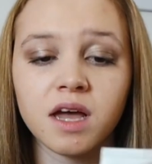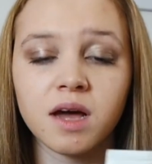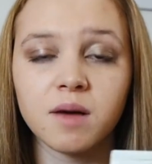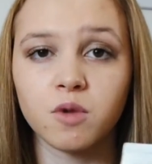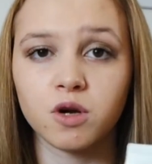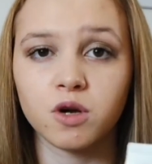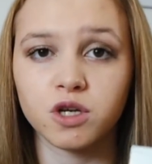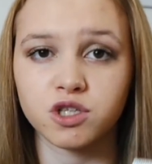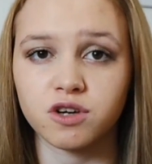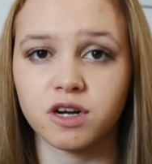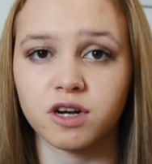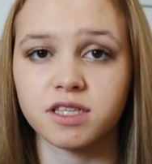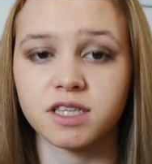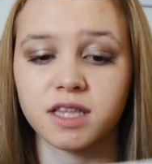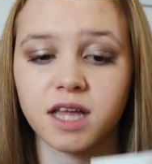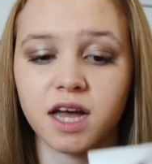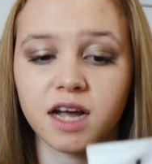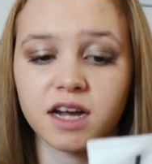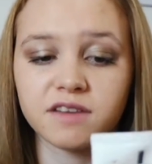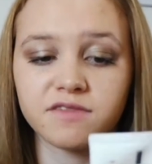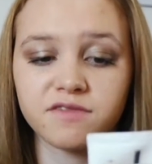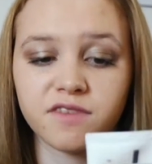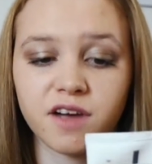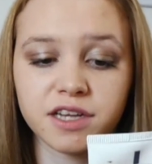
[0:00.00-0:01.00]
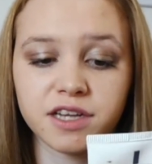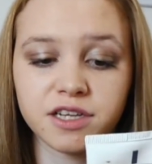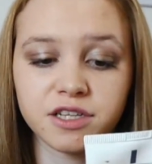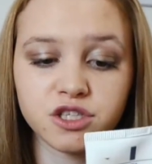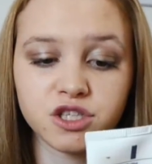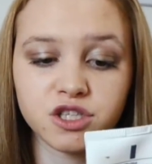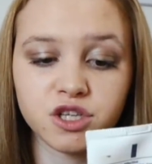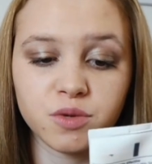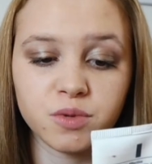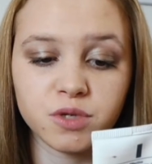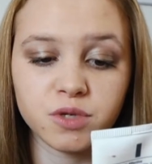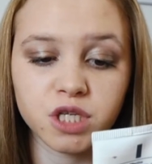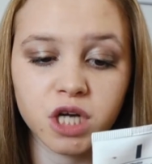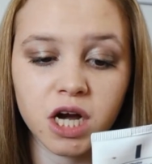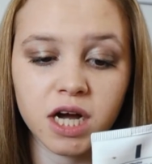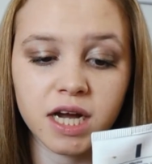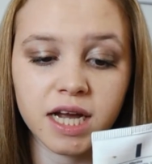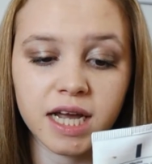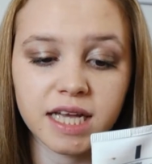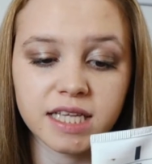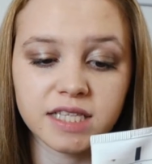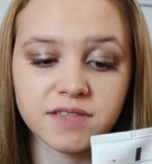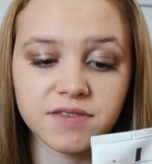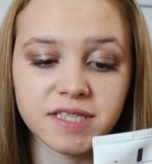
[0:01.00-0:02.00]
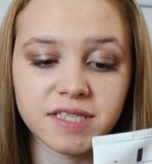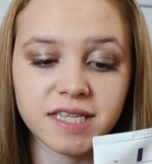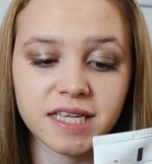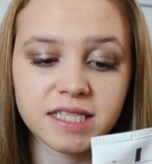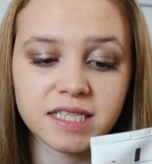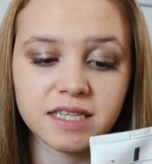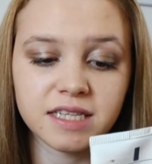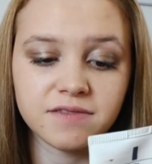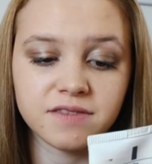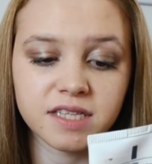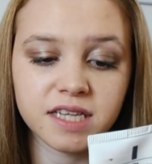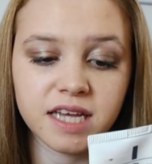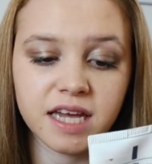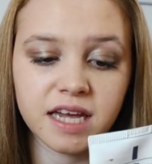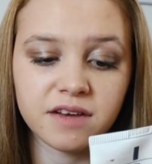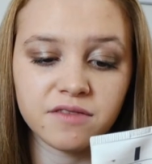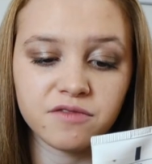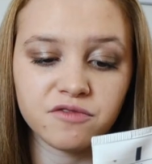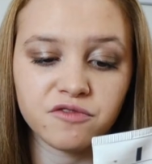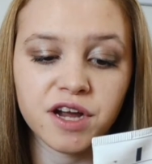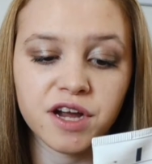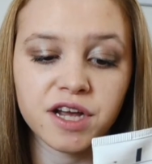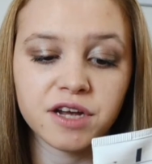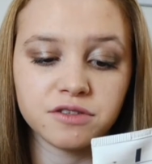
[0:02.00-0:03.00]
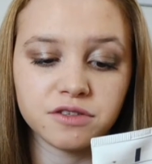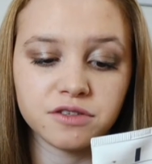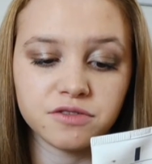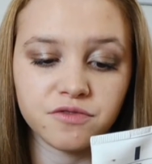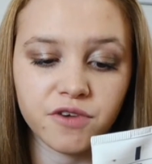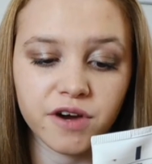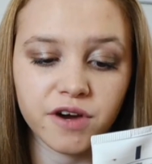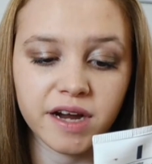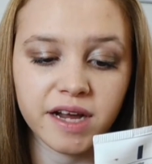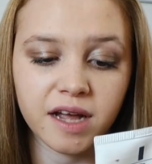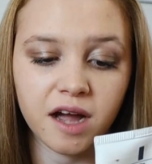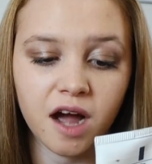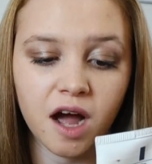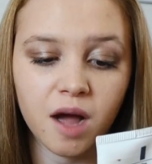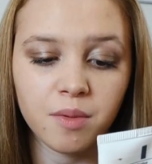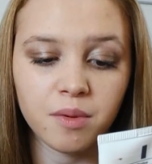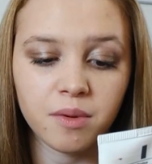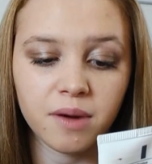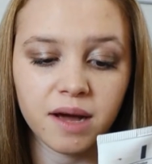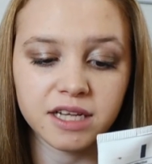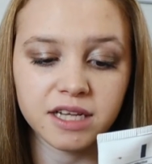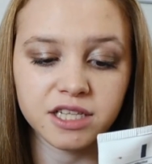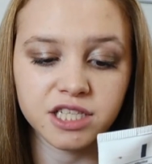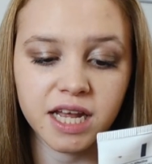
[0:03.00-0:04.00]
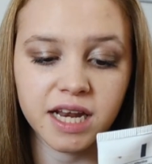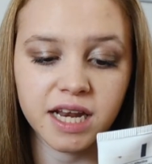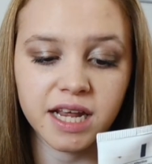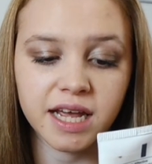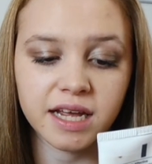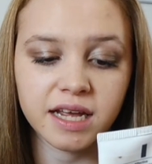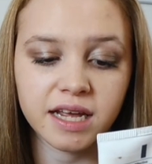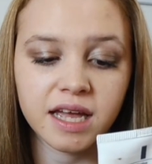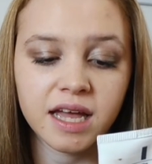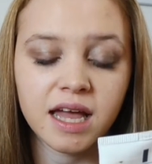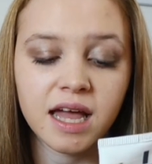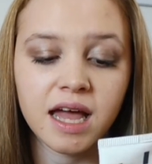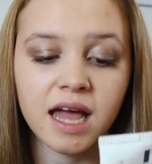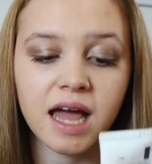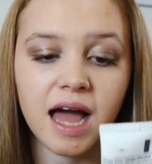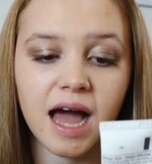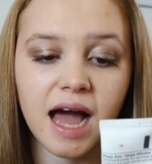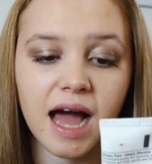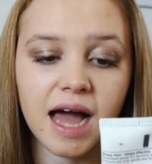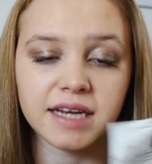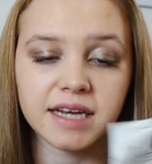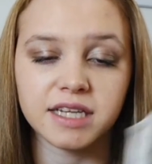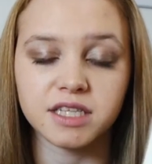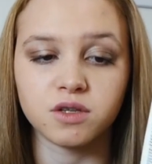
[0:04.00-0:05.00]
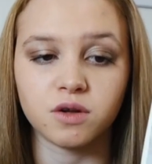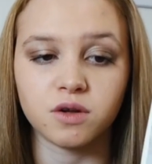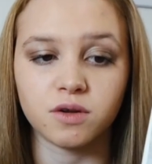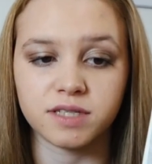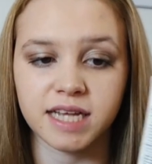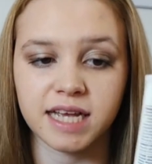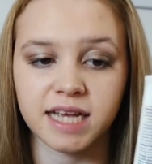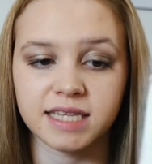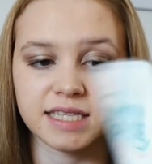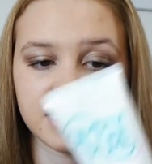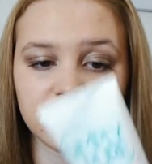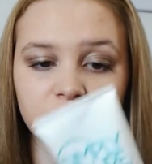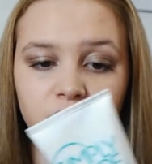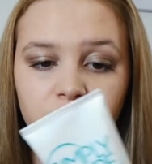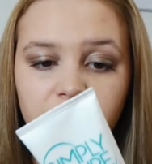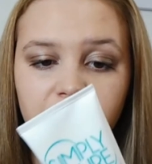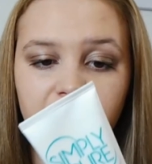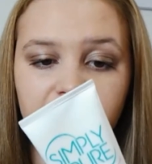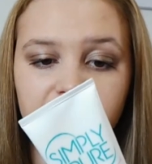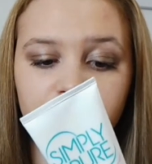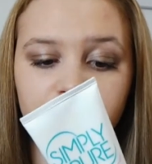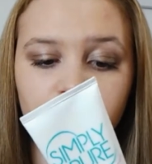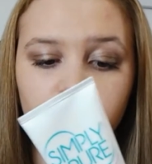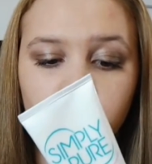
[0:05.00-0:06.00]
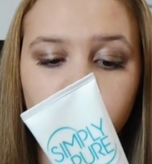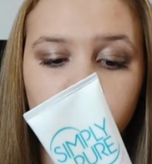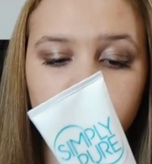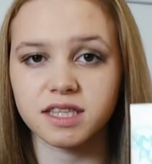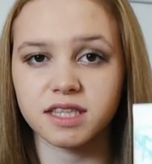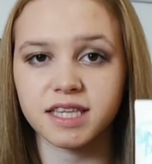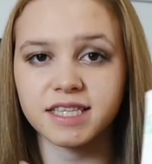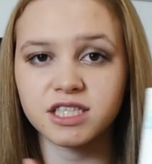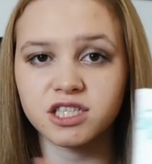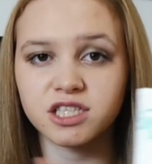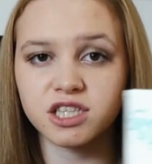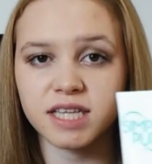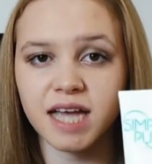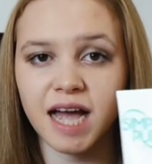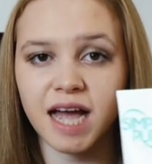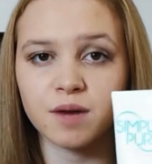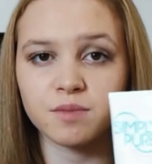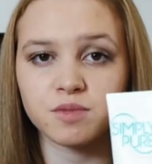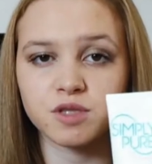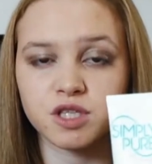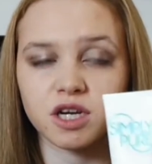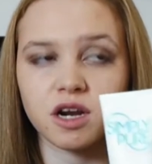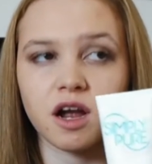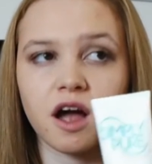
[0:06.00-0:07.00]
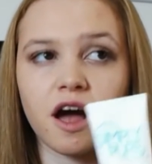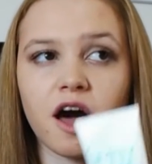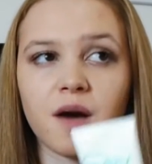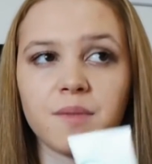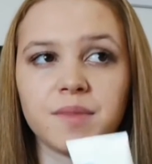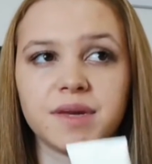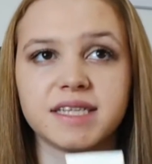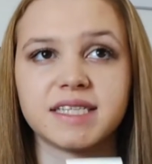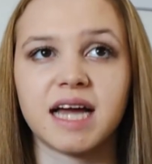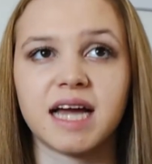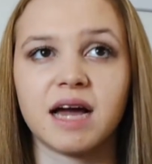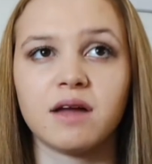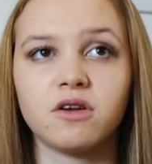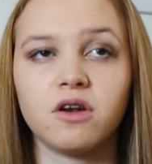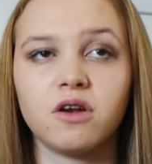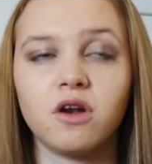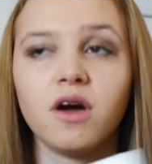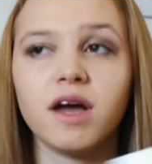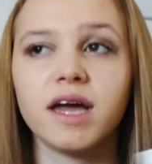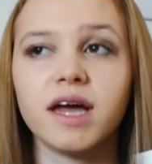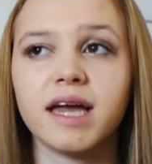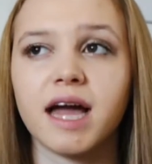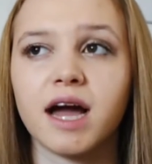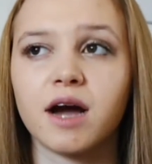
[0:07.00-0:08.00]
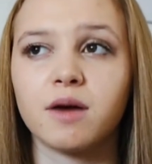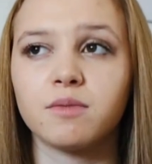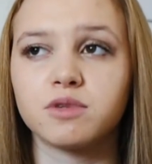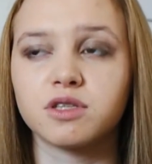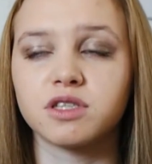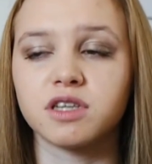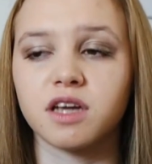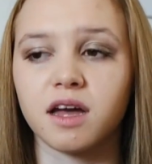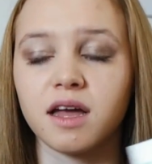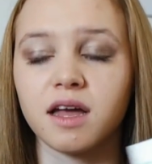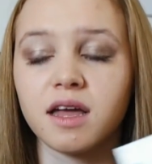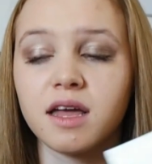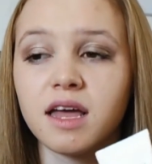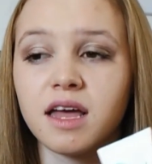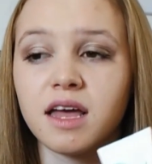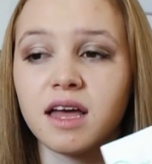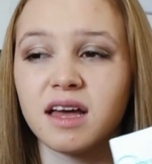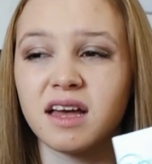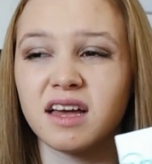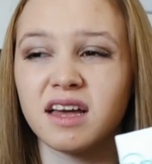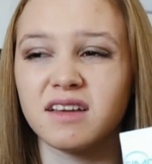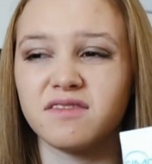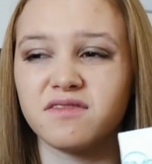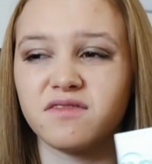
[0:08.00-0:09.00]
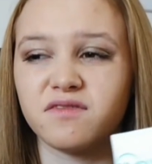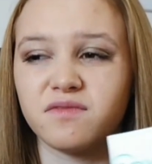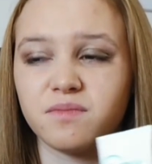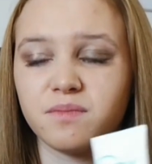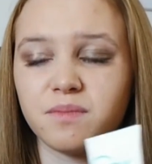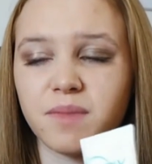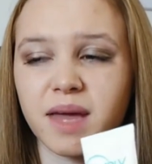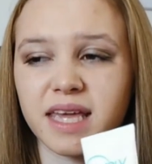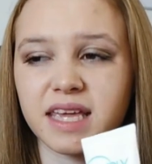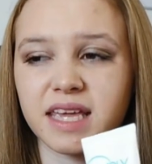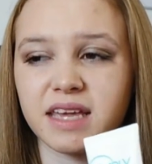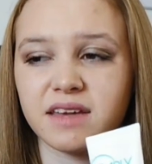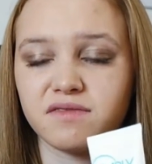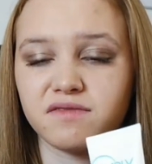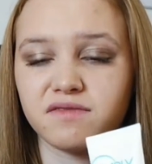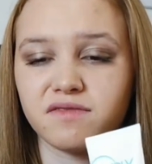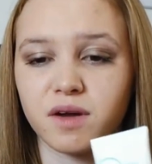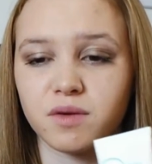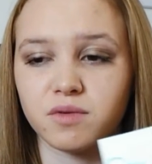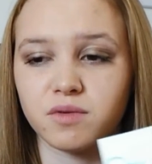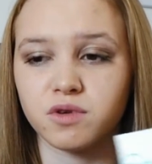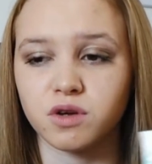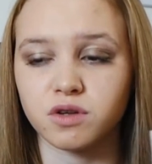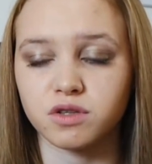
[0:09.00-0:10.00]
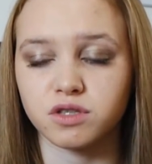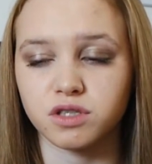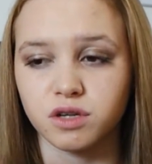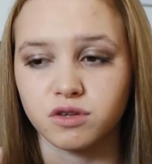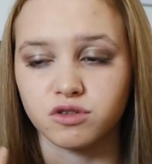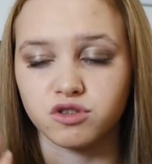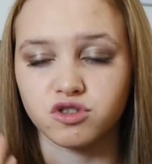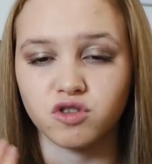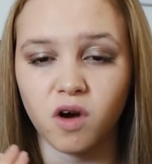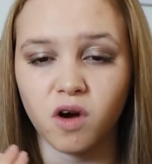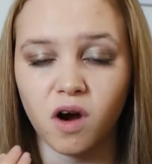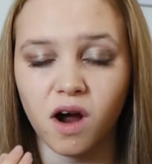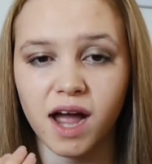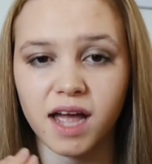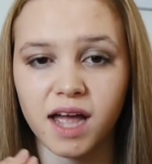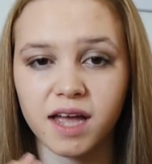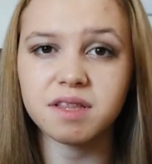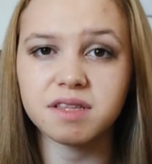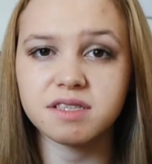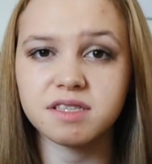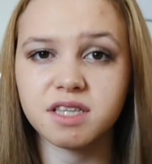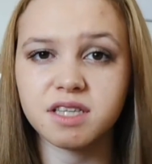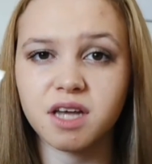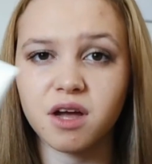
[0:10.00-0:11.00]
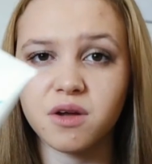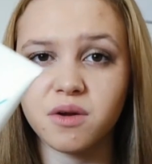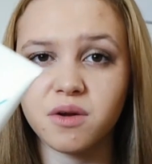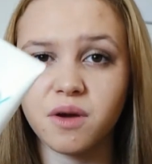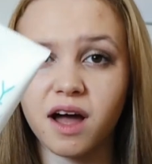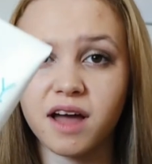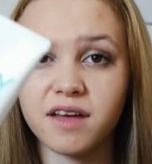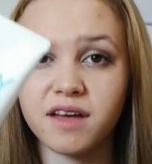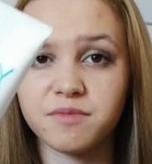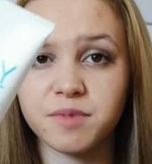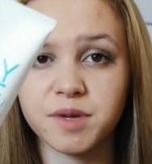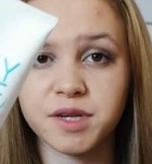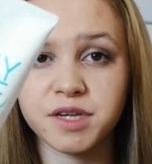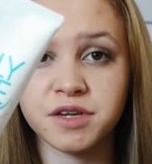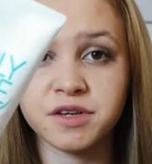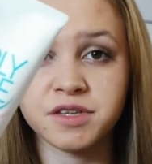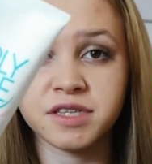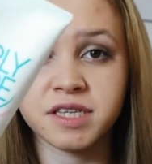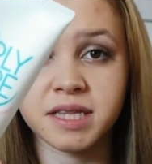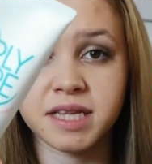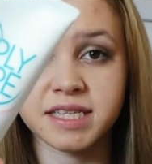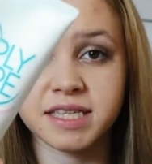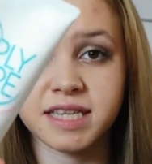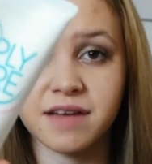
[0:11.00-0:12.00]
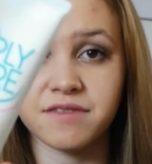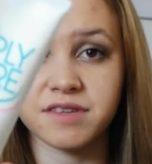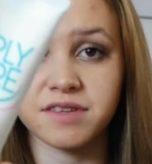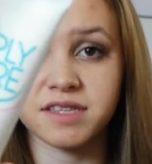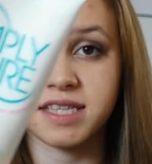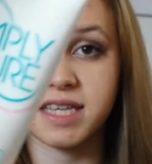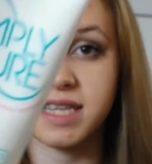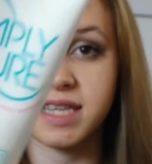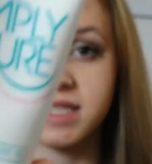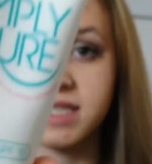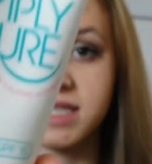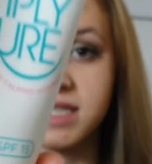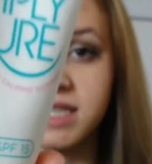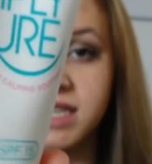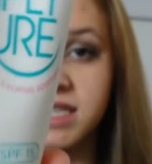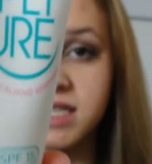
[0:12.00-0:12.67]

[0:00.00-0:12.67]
moisturiser that I could find in Superdrug. It's for sensitive skin, fragrance free, hypoallergenic, and it's not tested on animals. This just helped to calm it down a lot. It helped to make it feel not so dry. So I've been using this ever since, and